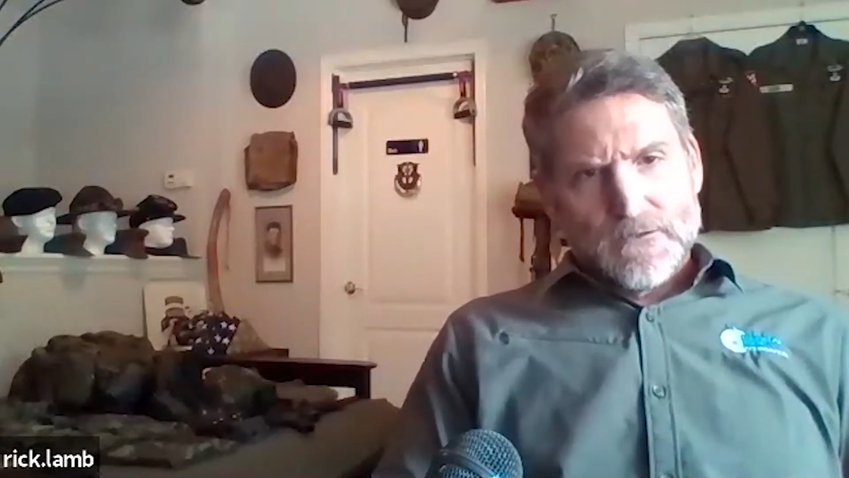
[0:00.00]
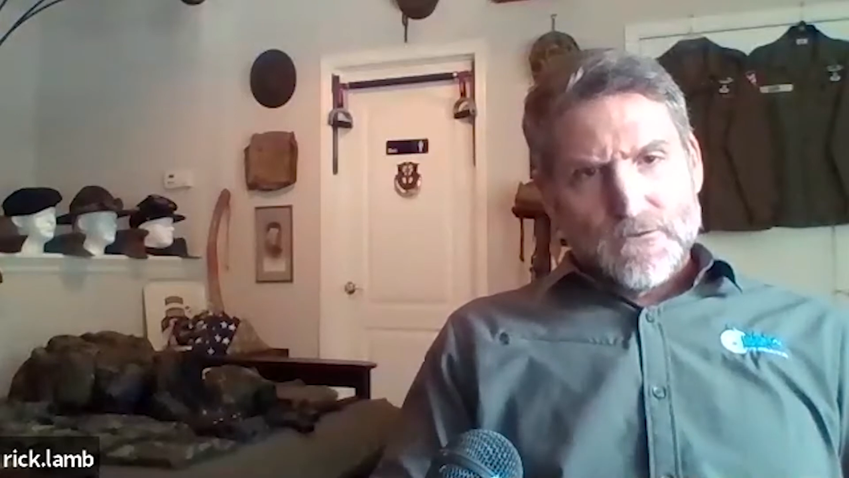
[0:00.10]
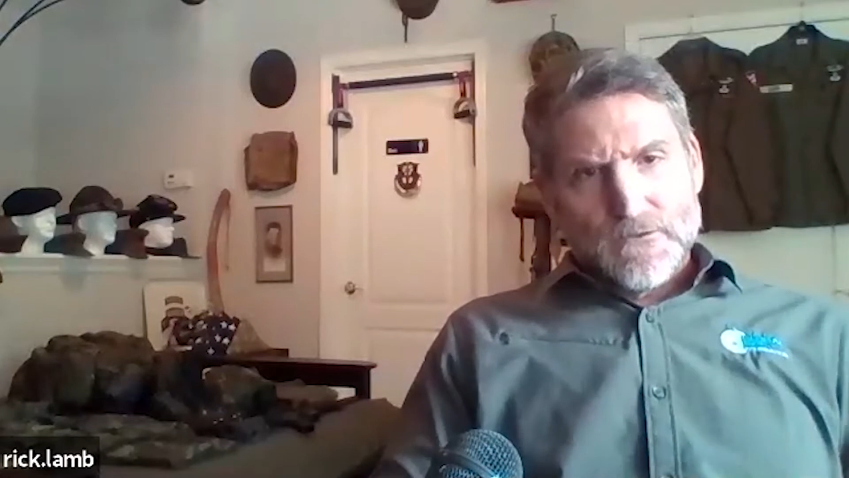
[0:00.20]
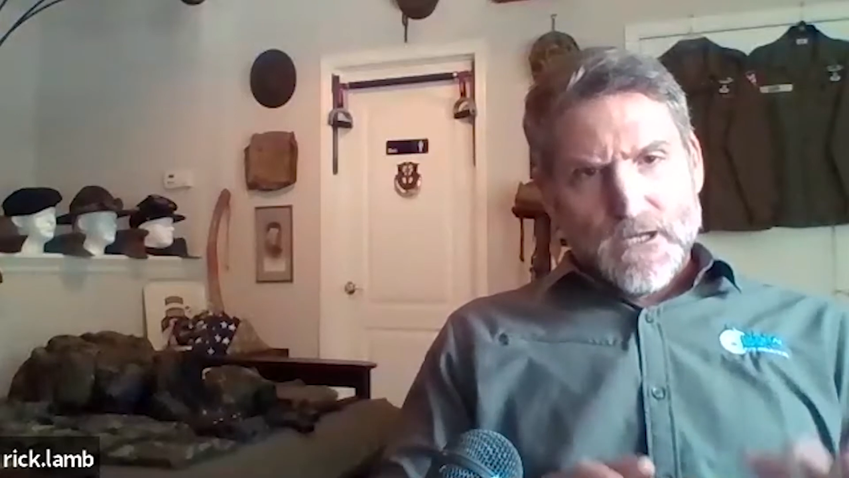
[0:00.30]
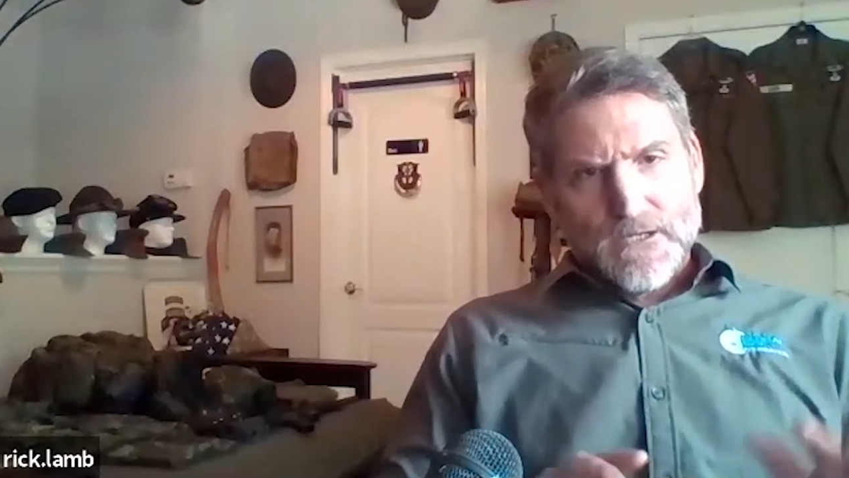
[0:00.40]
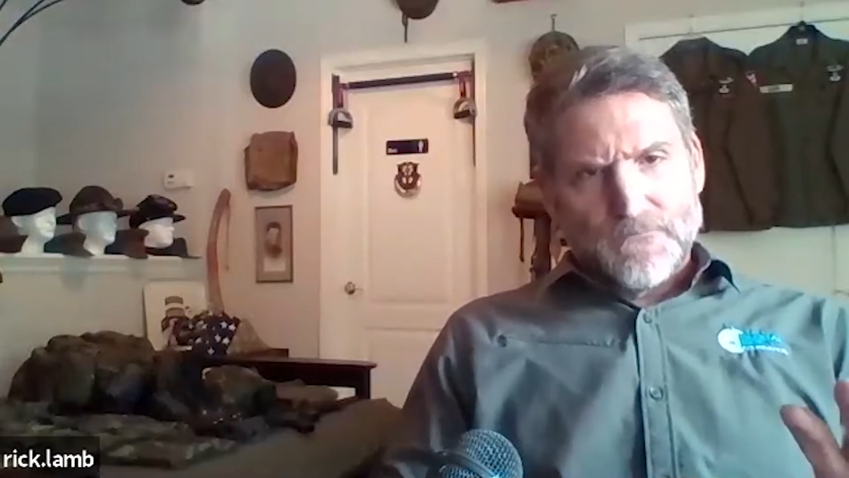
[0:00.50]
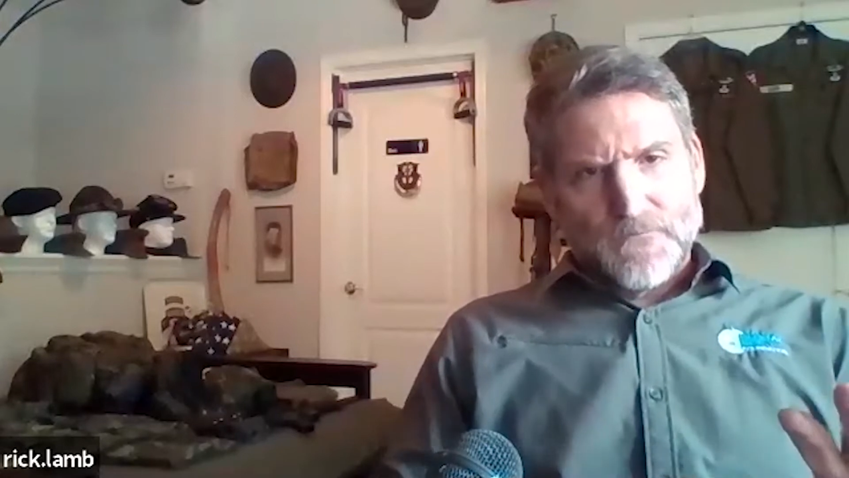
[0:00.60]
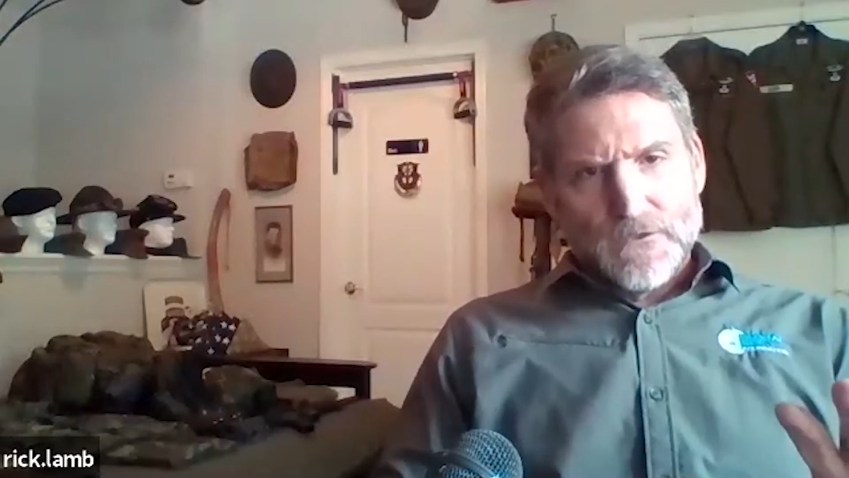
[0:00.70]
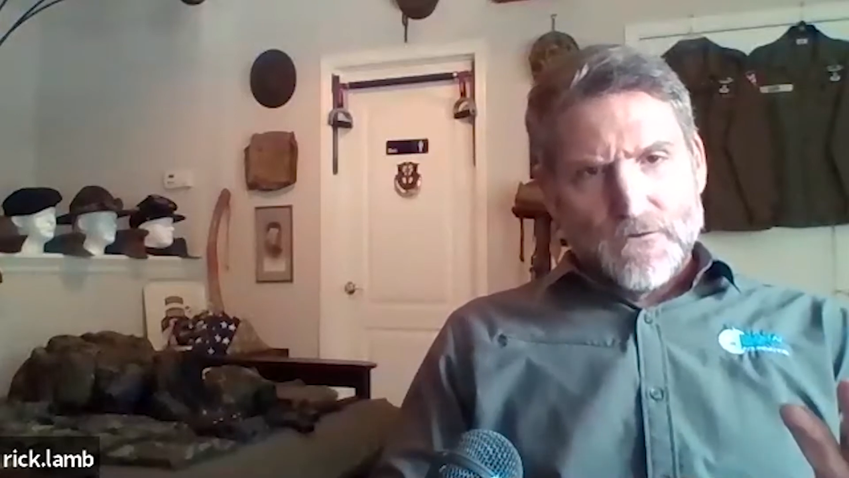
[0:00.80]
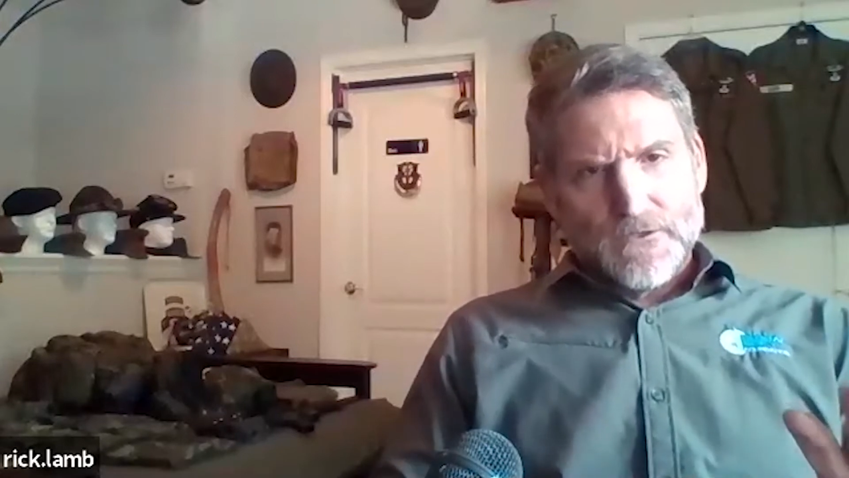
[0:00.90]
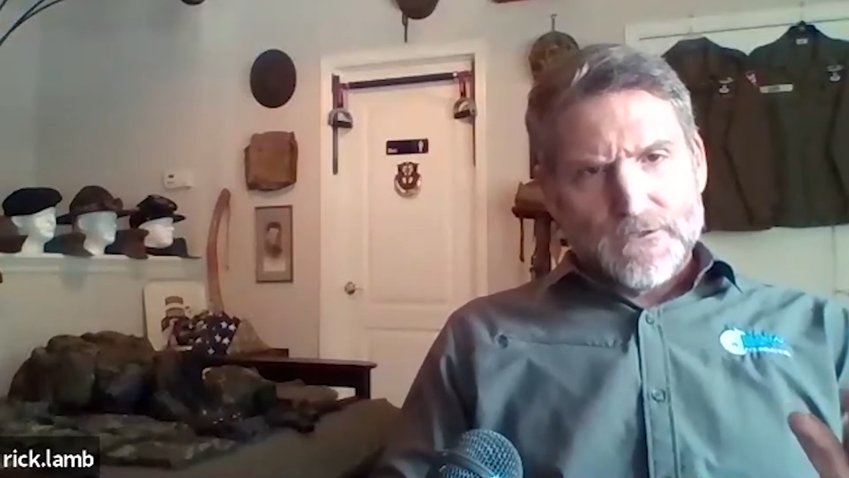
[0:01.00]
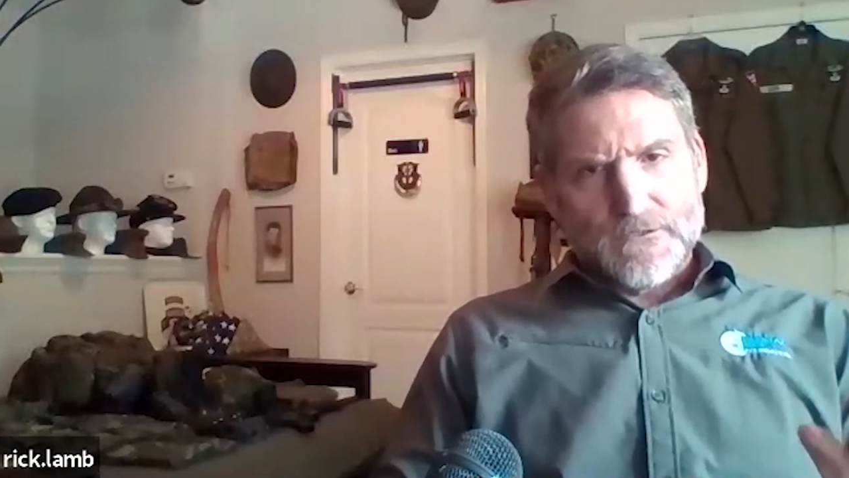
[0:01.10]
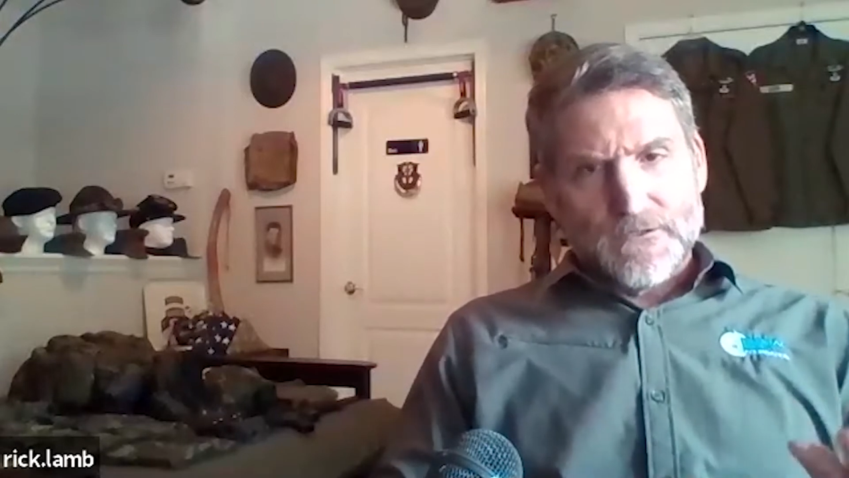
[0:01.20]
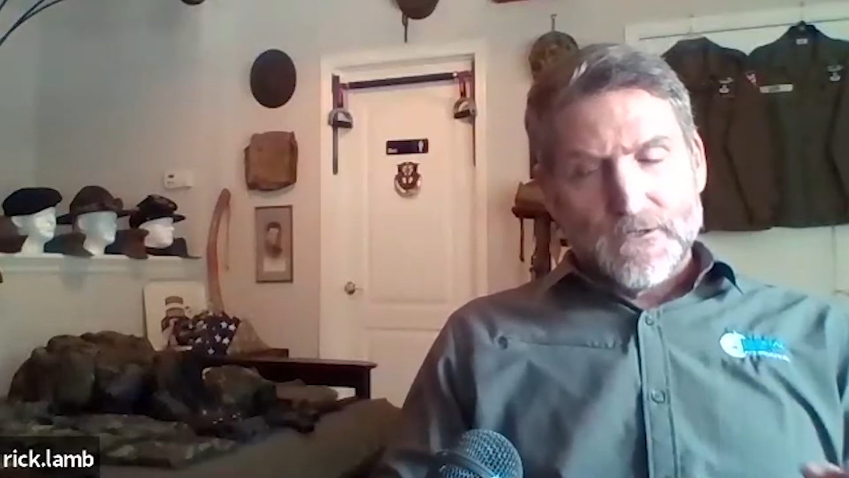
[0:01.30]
So you had different units,